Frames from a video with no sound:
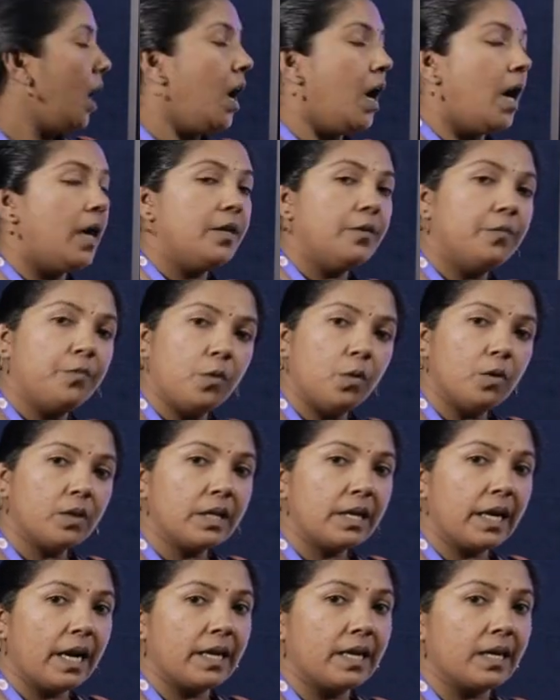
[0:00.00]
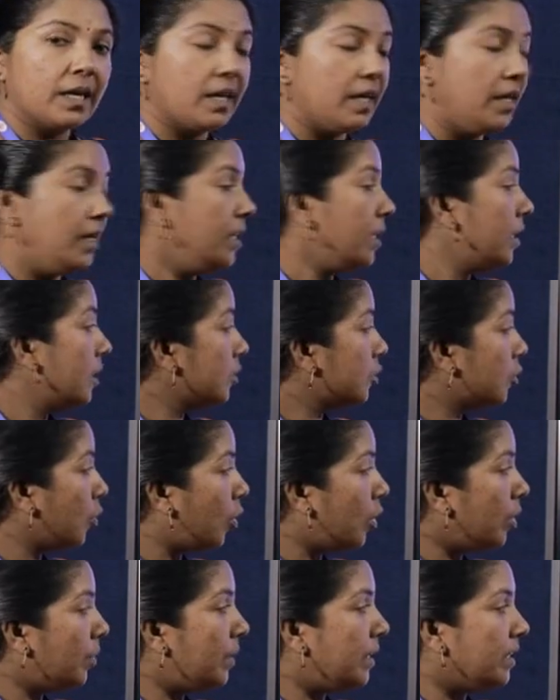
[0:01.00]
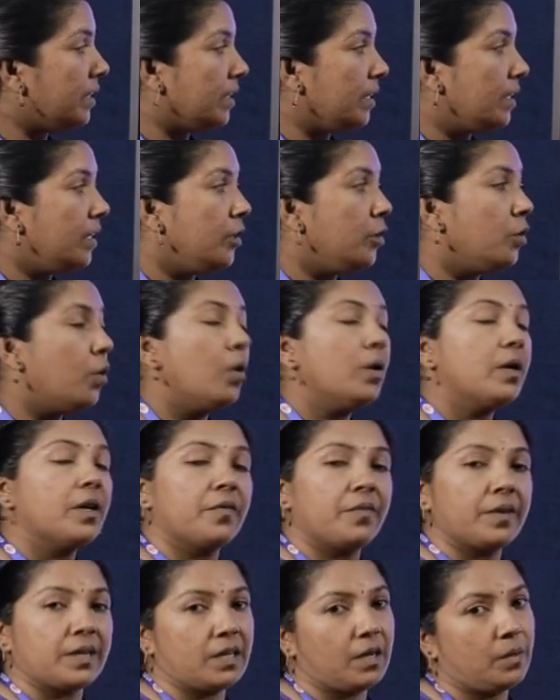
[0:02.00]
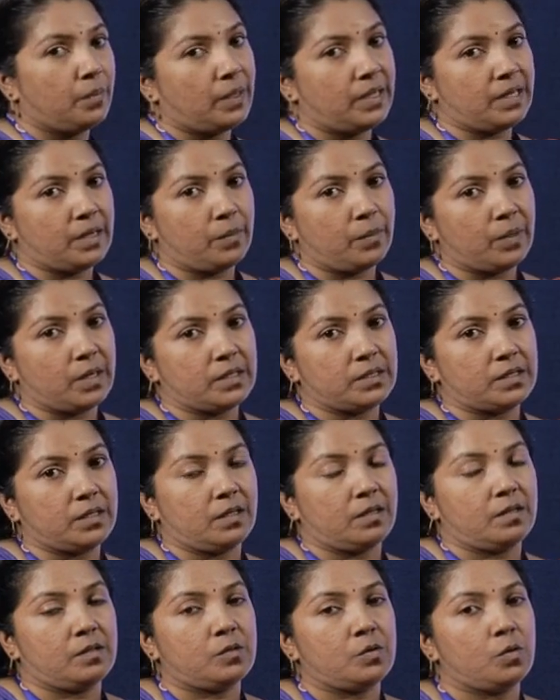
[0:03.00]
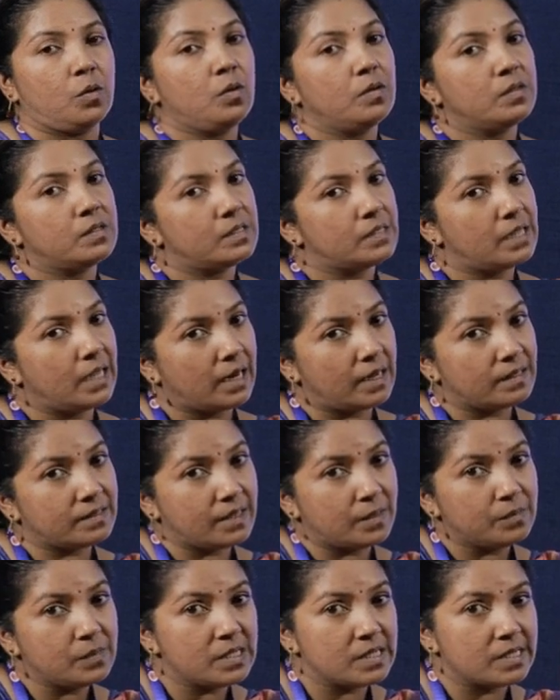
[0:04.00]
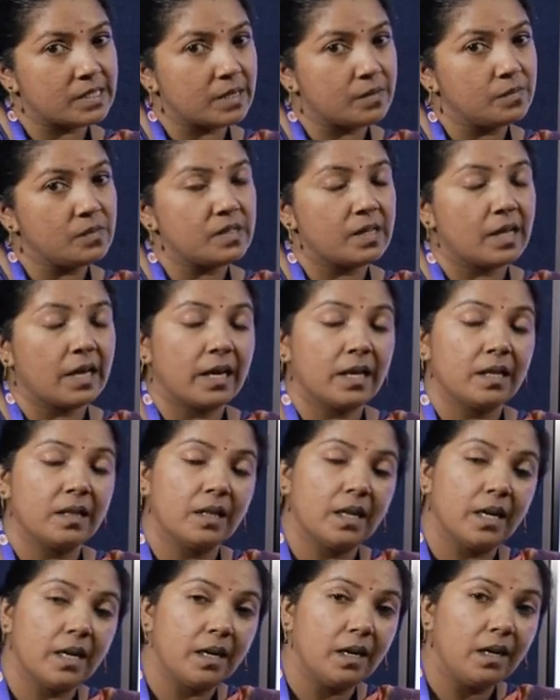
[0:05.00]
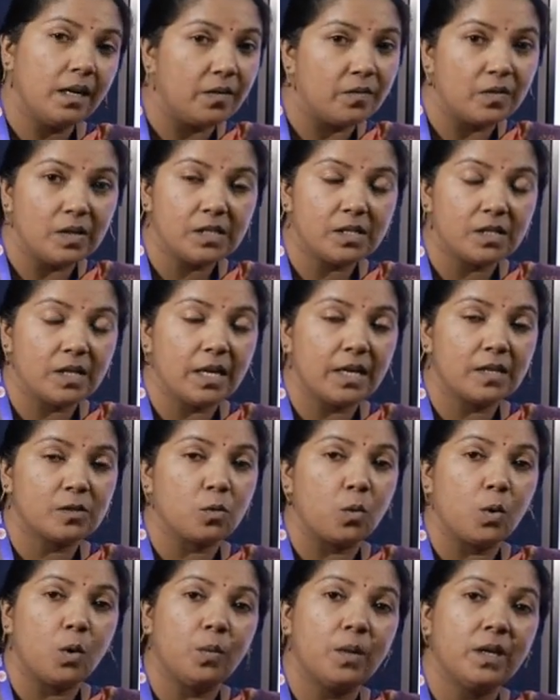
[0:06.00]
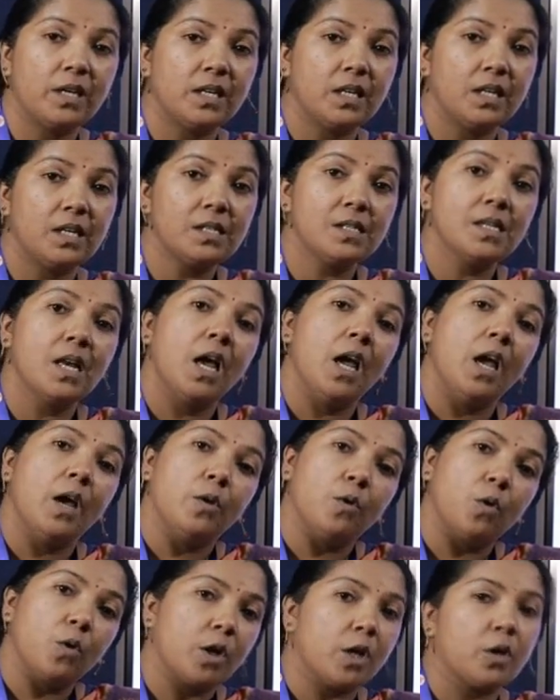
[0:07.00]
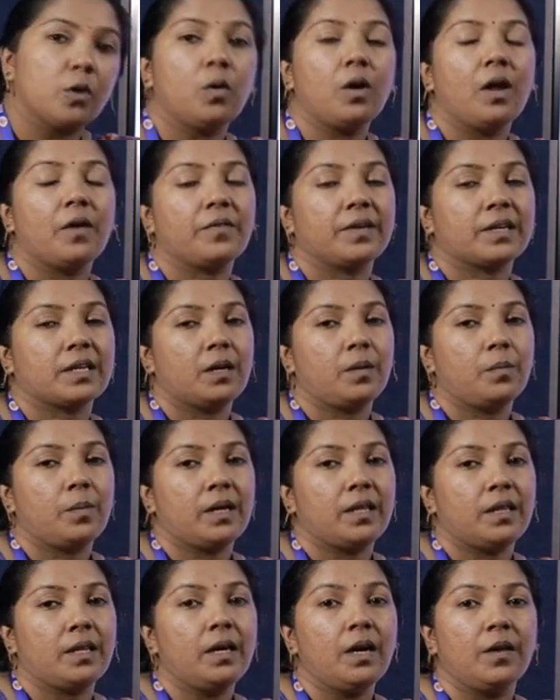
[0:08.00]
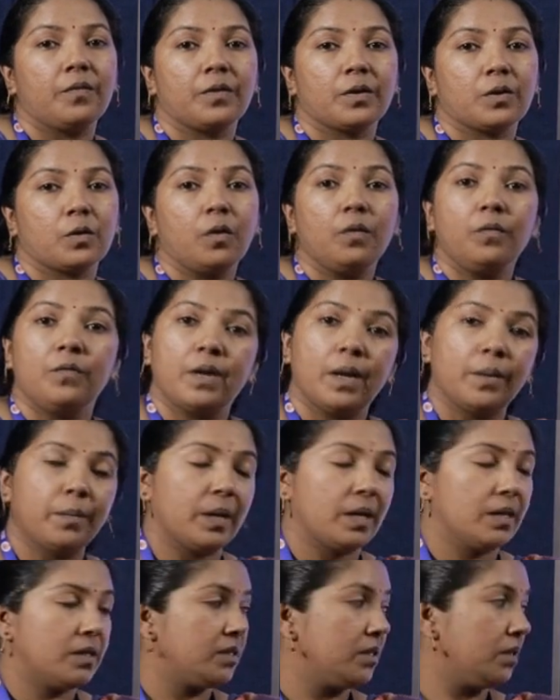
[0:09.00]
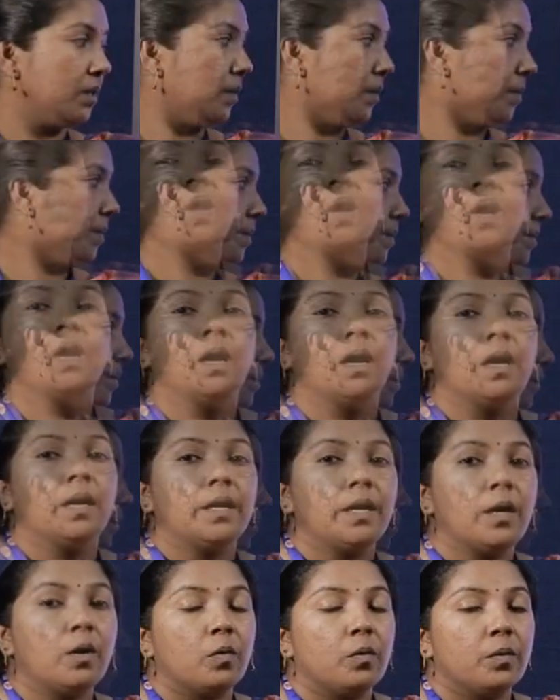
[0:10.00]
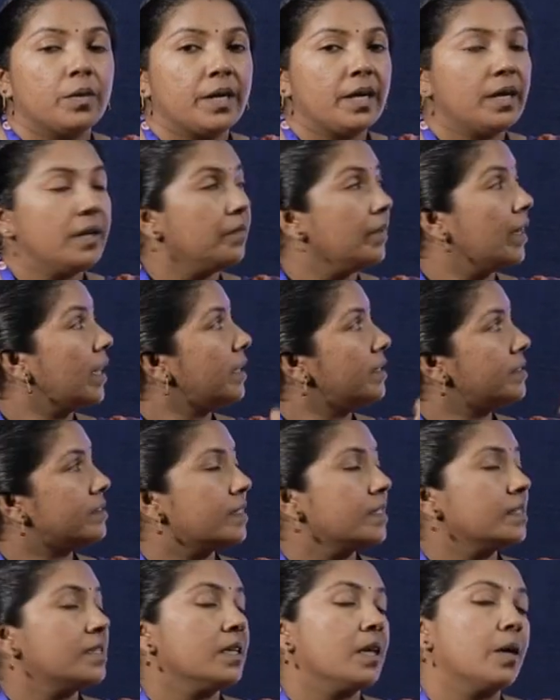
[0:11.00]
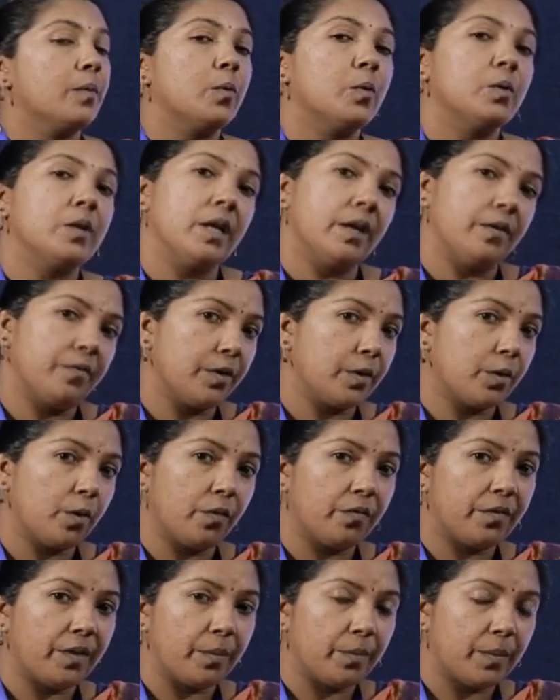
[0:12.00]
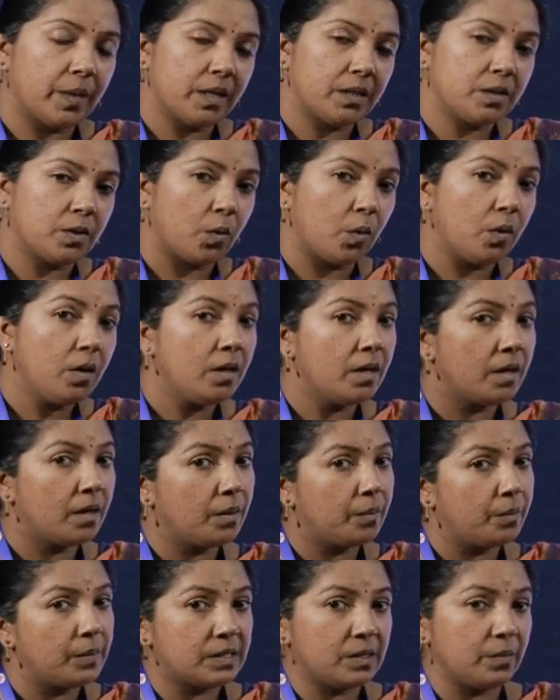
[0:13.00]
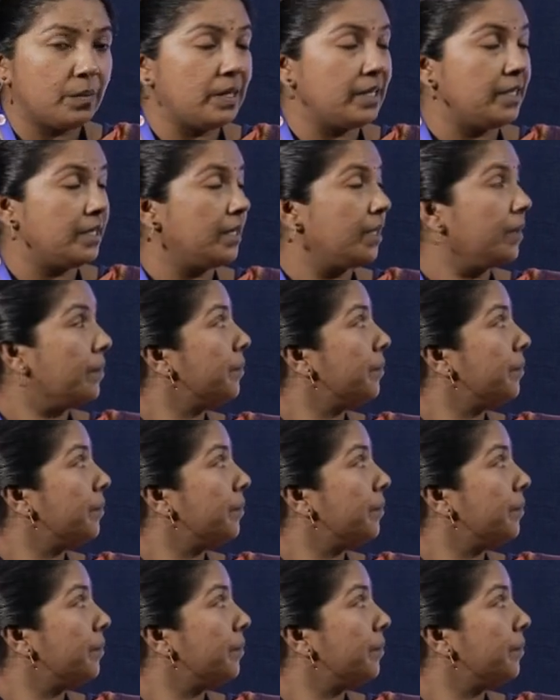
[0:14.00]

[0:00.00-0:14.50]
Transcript: And the fourth category, solubility not affected by temperature. So, there are some systems here there in which their solubility is not at all affected by the effect of temperature. Now, here we are discussing about the effect of temperature on miscibility.